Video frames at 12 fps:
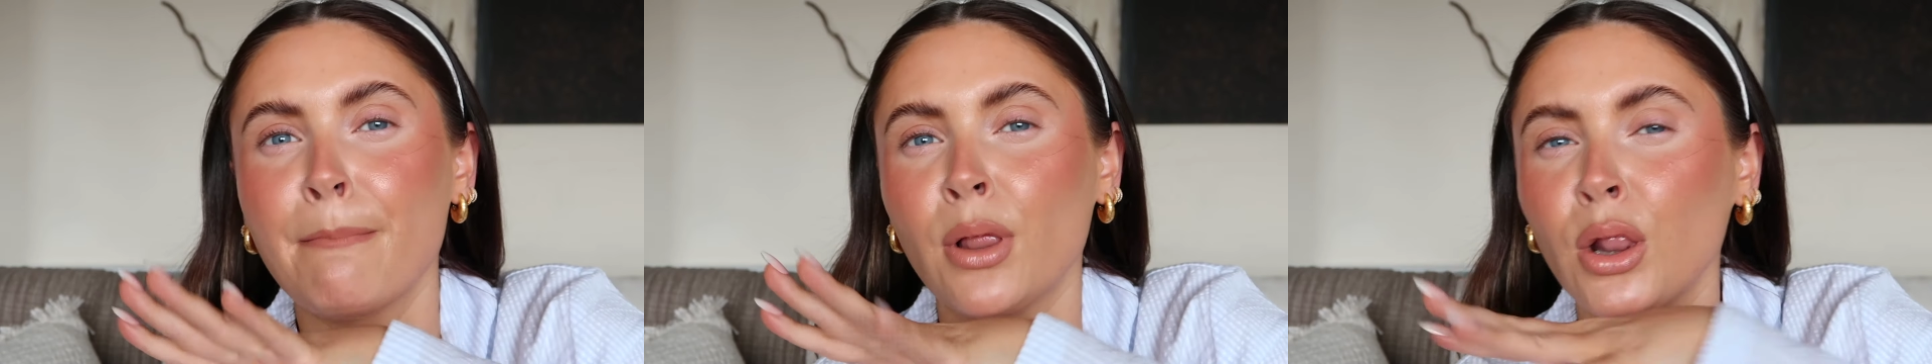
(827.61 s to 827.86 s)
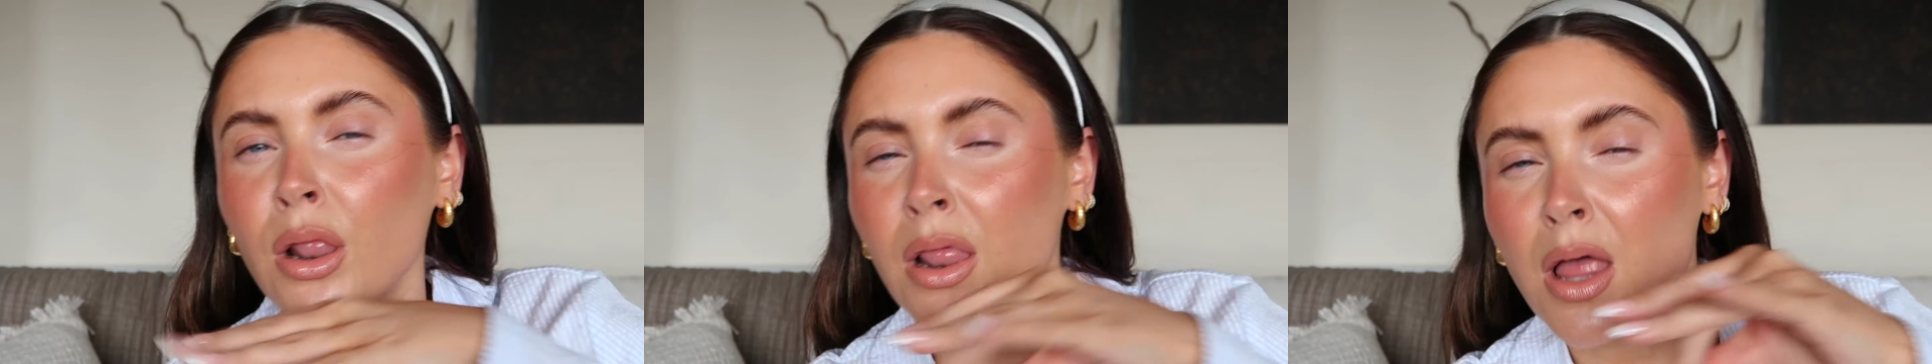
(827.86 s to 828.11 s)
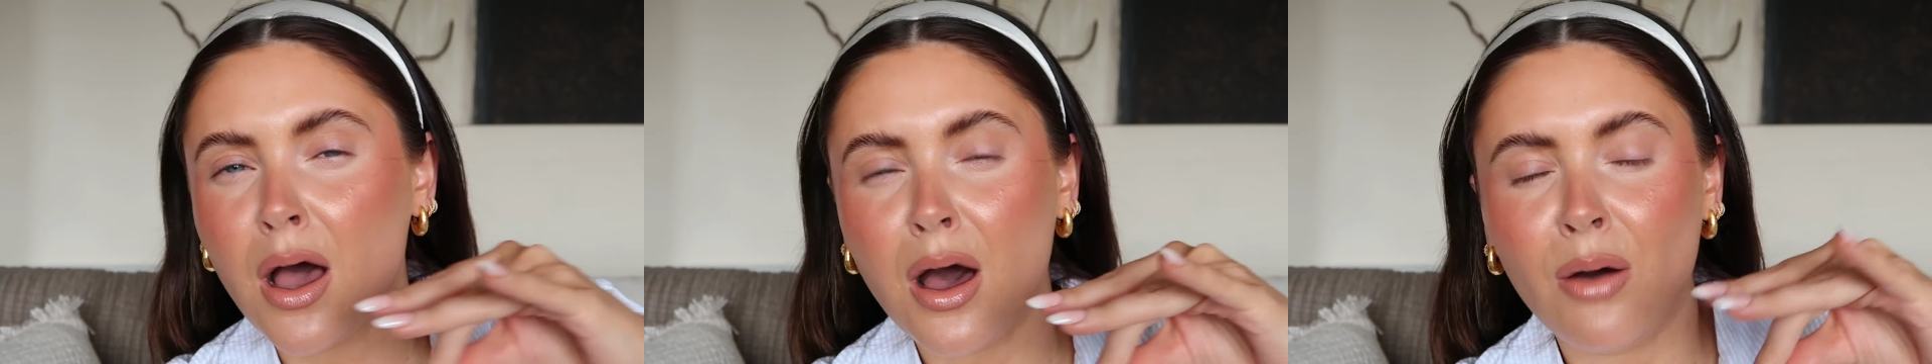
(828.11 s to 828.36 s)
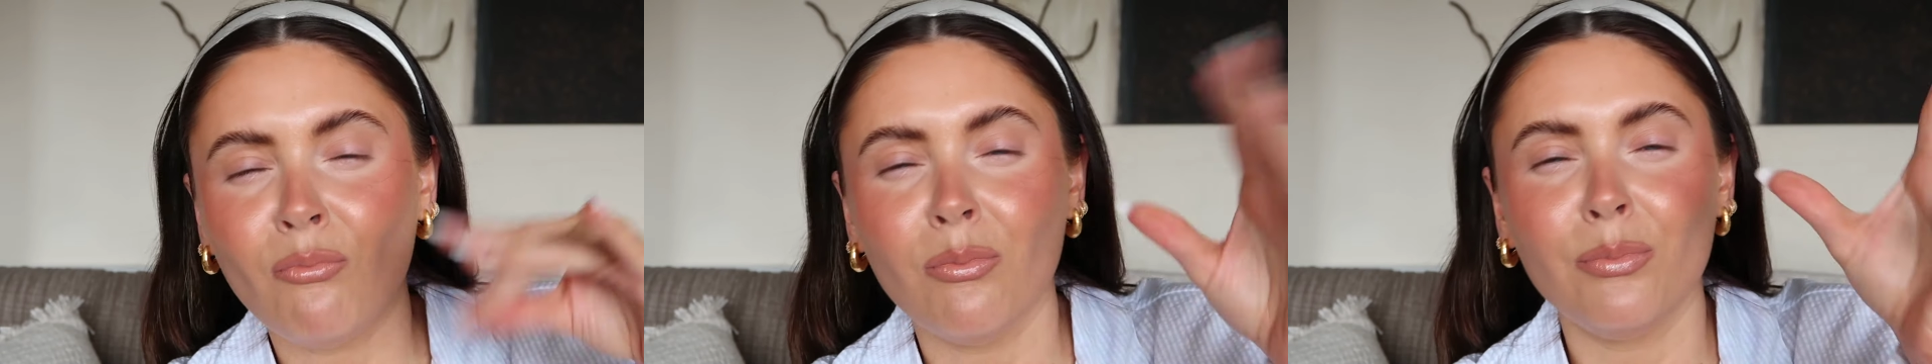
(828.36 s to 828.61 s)

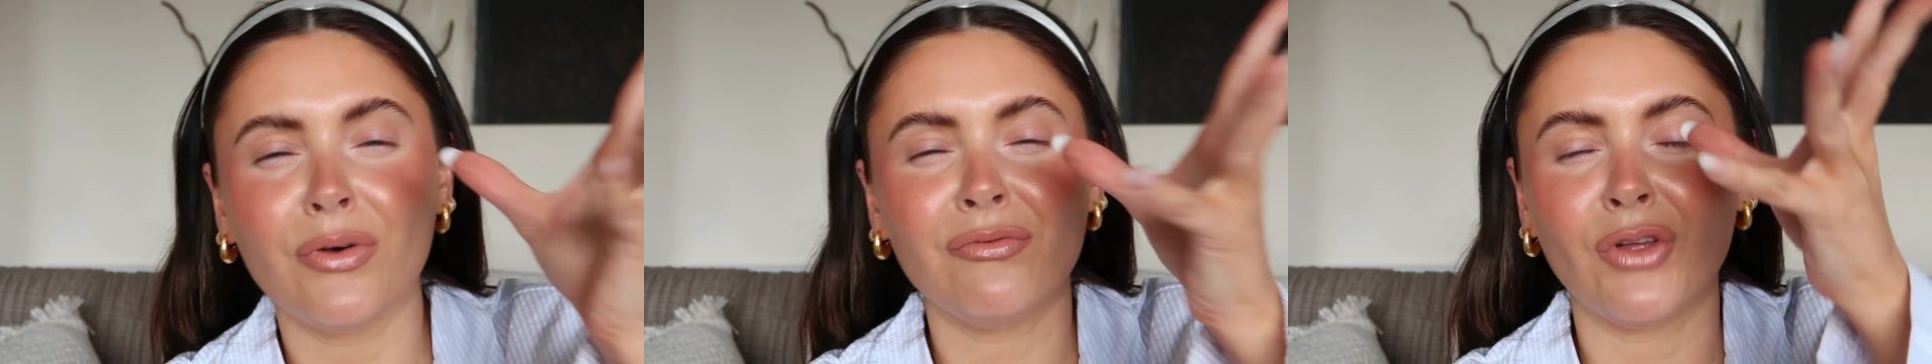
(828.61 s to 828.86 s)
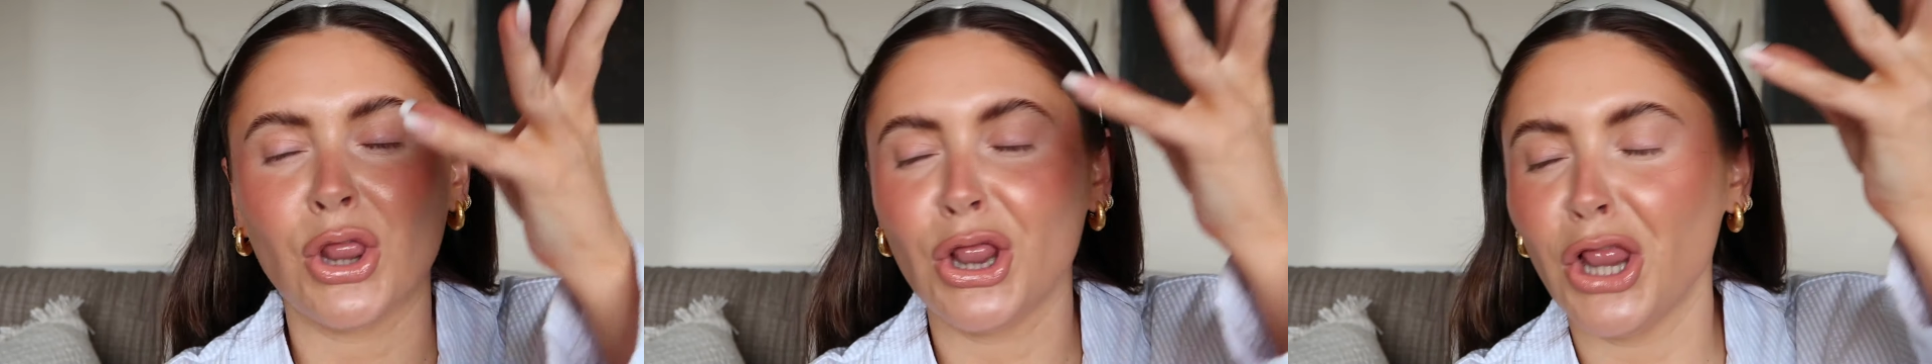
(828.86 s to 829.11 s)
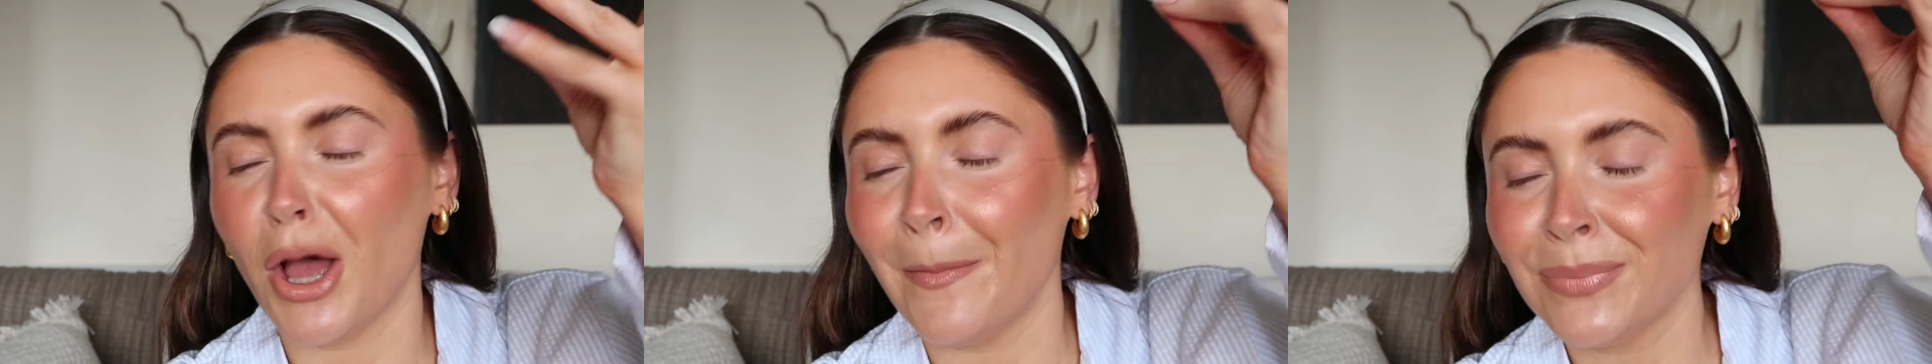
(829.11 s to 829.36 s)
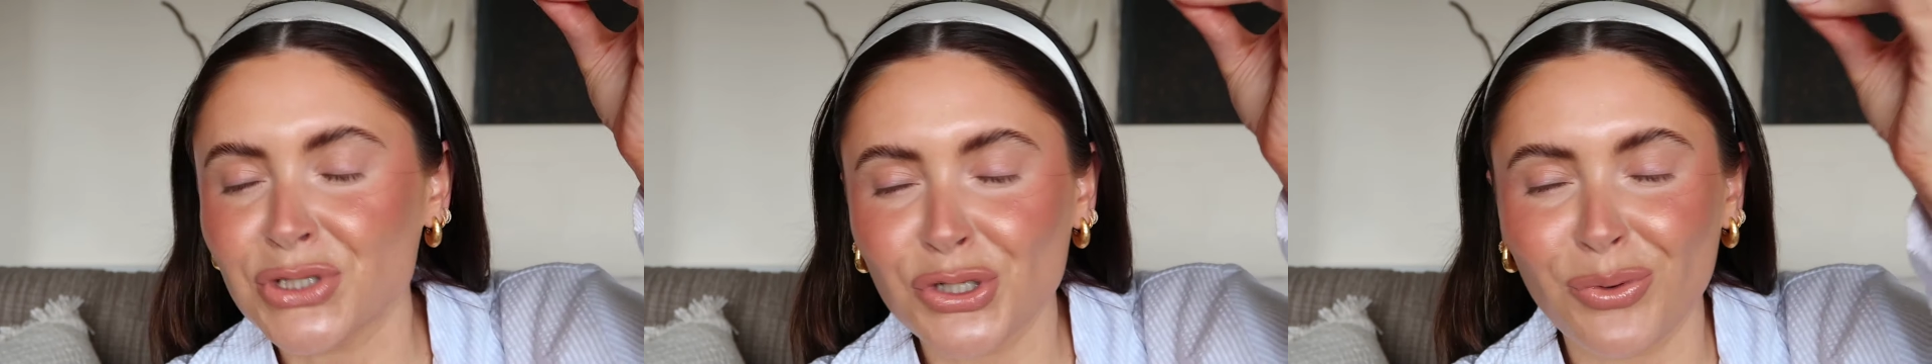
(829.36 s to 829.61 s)
plump,
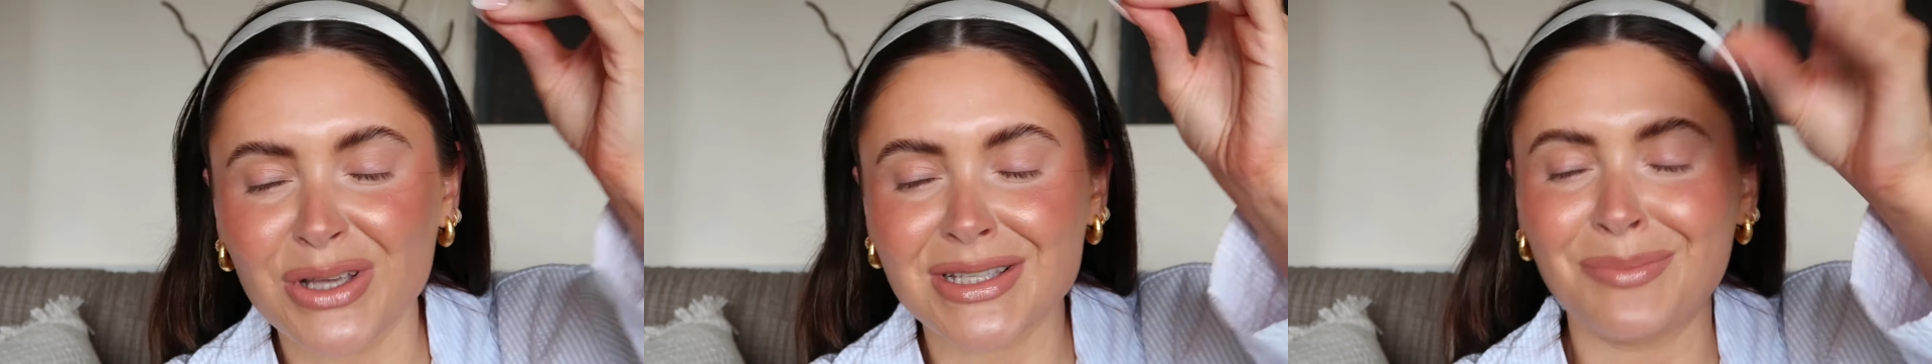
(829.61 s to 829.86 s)
voluptuous.